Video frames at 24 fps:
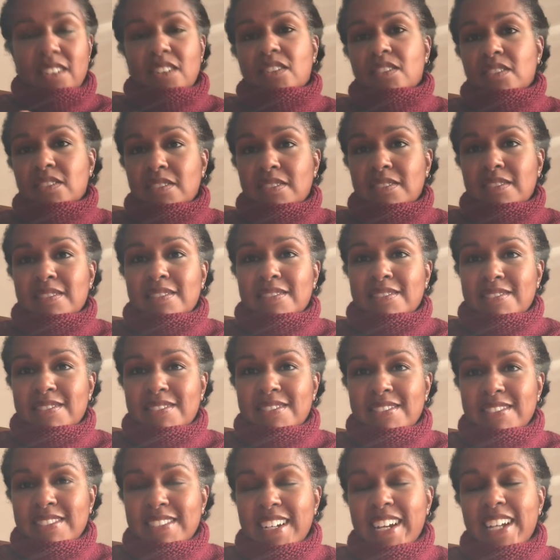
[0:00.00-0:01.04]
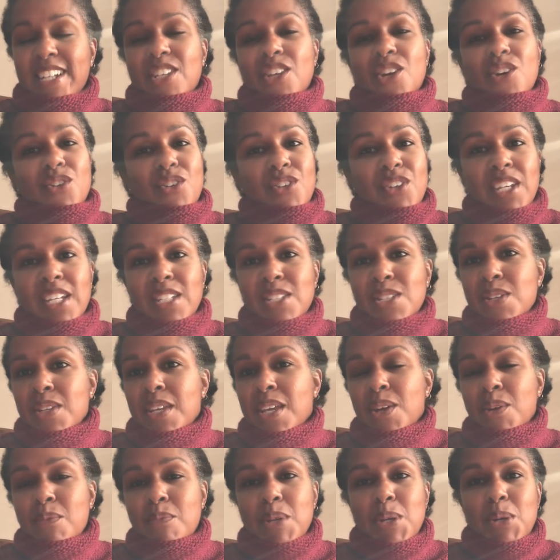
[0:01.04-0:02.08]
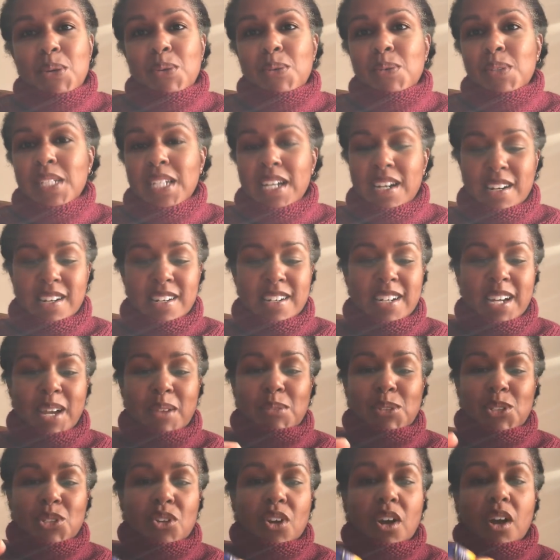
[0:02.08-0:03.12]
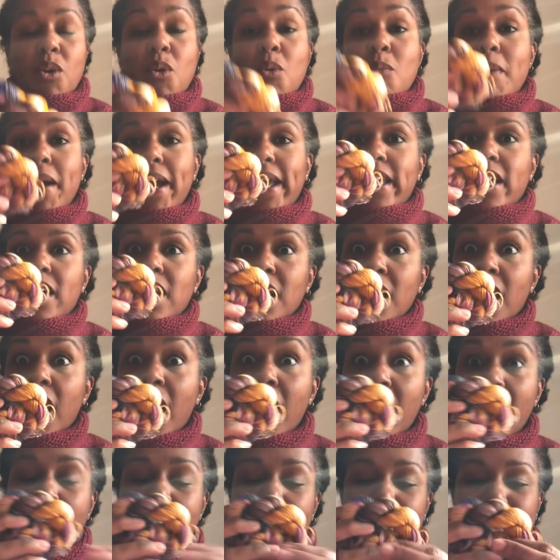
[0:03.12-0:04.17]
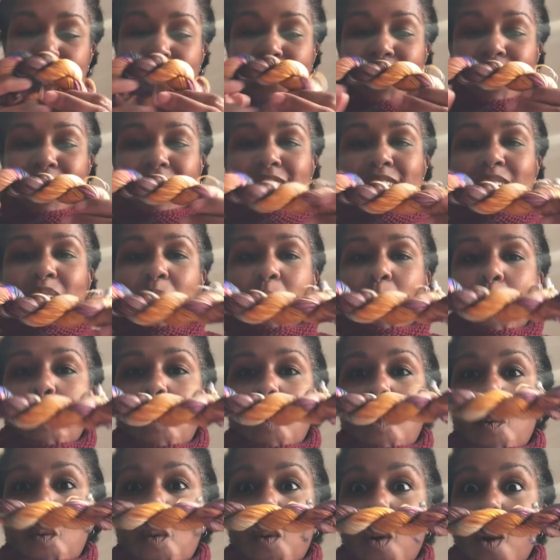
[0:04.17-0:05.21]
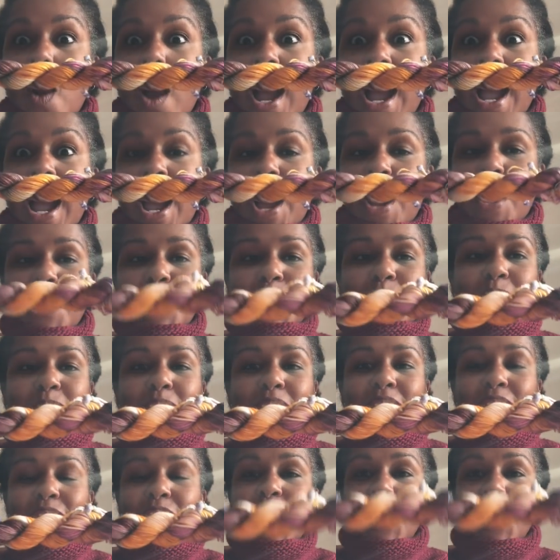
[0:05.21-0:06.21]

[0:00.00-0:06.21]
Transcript: Oh, I know. You get to hear me ooh and ah. I will try. Oh my gosh. Wow.